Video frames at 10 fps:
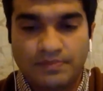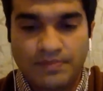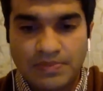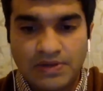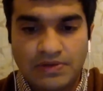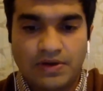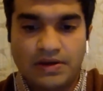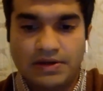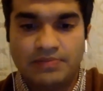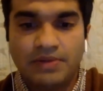people who
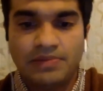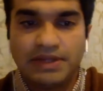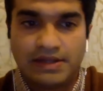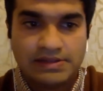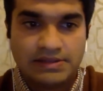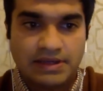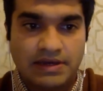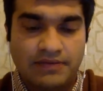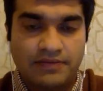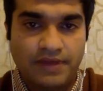are in public health, they
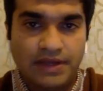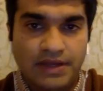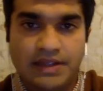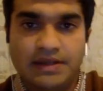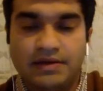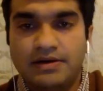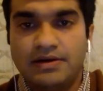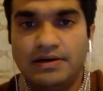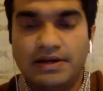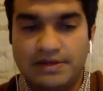are very
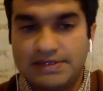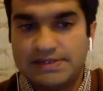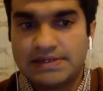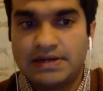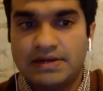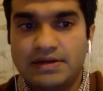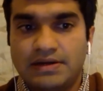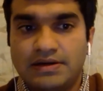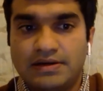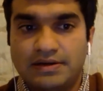interested
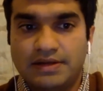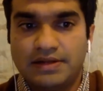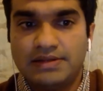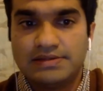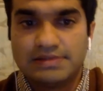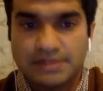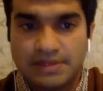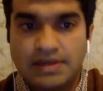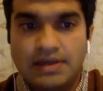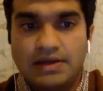in this
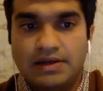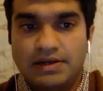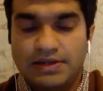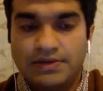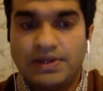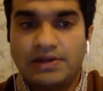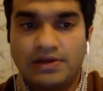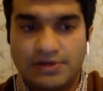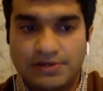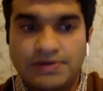new
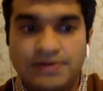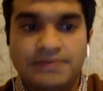technology.